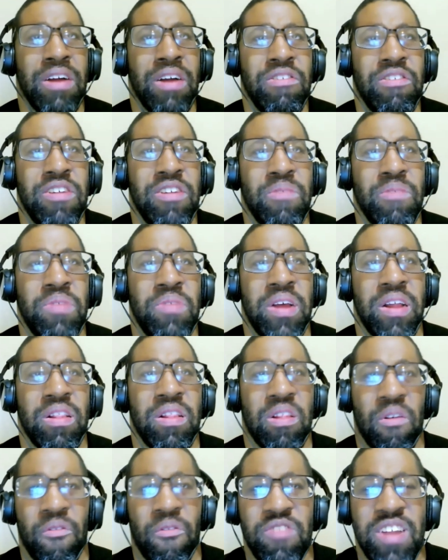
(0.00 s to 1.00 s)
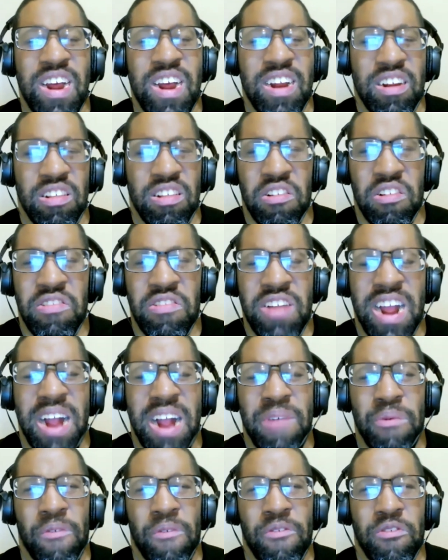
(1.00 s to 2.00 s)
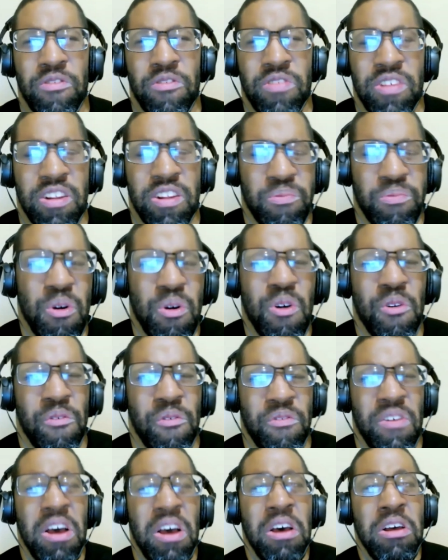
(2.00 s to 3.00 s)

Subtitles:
chips at the center of the table for this move.